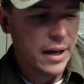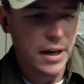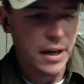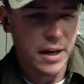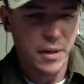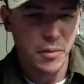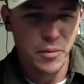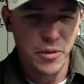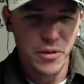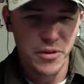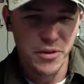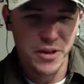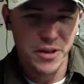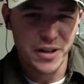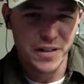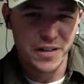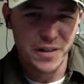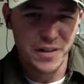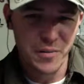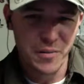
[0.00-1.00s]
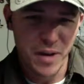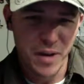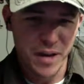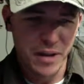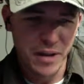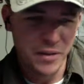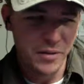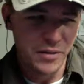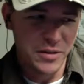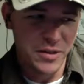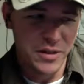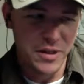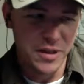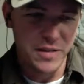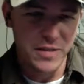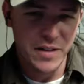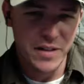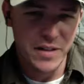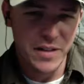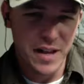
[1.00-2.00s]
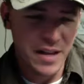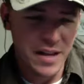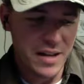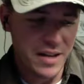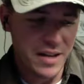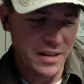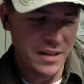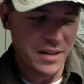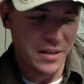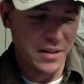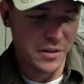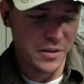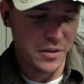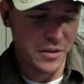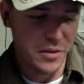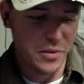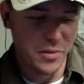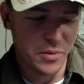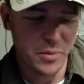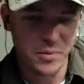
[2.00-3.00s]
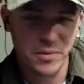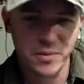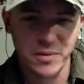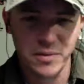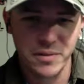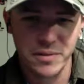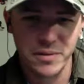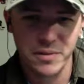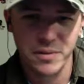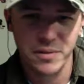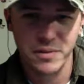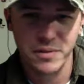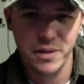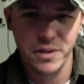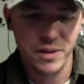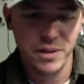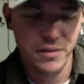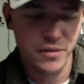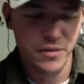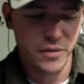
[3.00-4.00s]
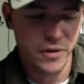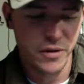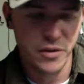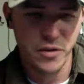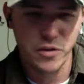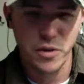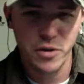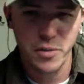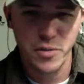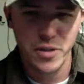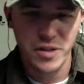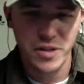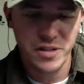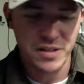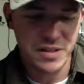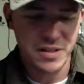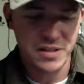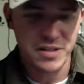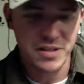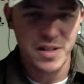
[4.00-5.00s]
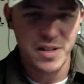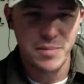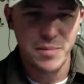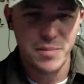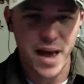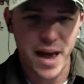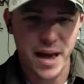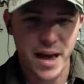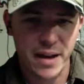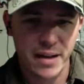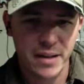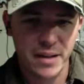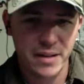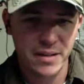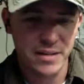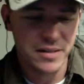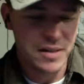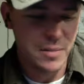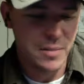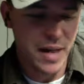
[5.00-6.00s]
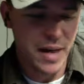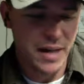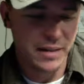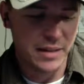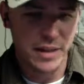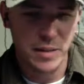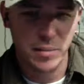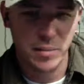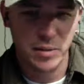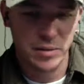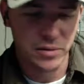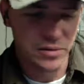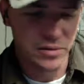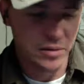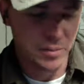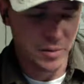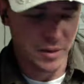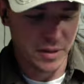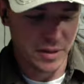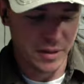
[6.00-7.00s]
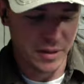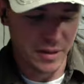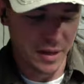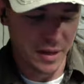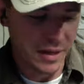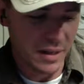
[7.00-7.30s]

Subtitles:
When you look at the regular City of the Dead, it tells you for the description, it says see back label or something like that.